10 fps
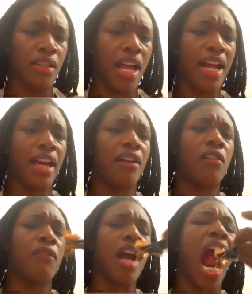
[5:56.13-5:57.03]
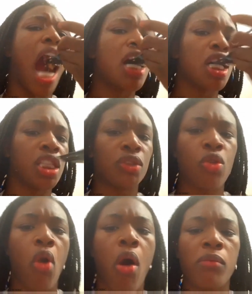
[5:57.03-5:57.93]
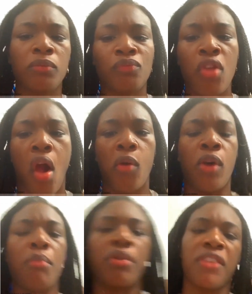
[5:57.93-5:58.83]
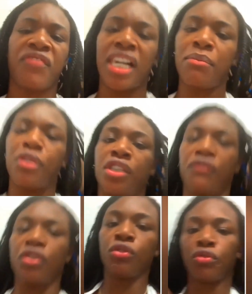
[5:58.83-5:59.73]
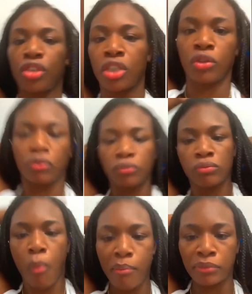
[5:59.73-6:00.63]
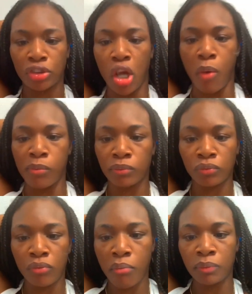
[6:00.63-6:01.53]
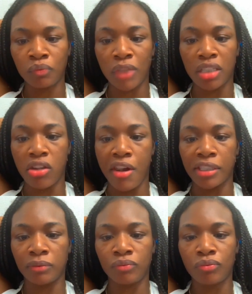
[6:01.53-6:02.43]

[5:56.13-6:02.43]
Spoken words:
I got over 1.5 million views total. So, that's good.